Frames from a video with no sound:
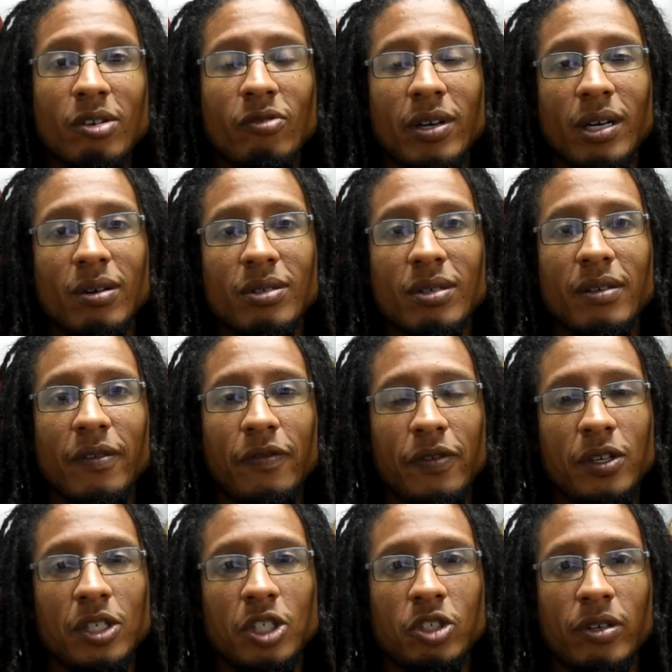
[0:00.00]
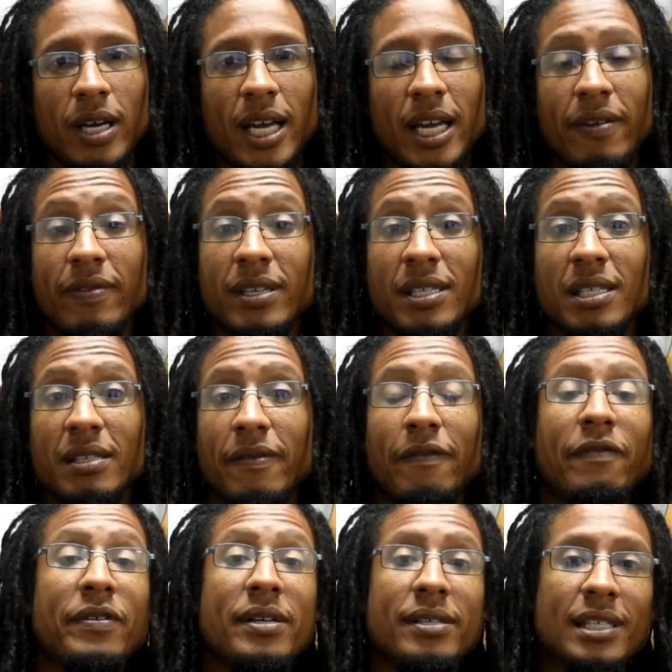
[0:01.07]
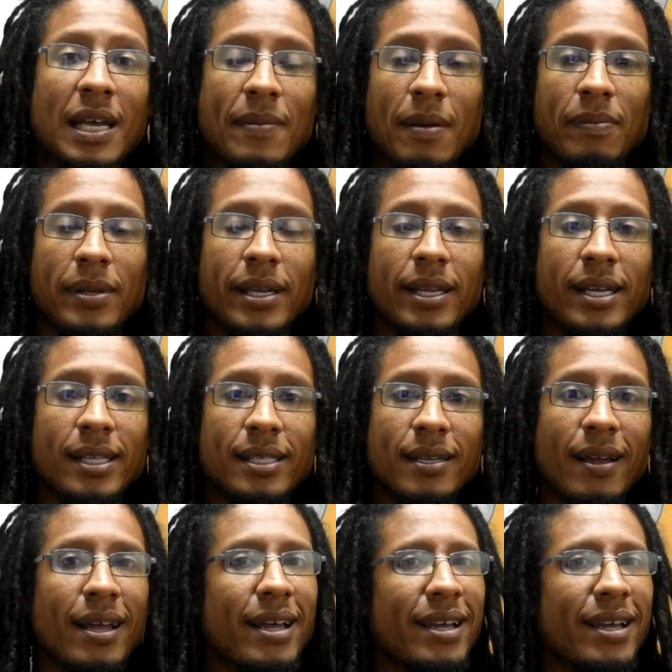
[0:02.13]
to ring out on the first try if this is the first time you're playing it.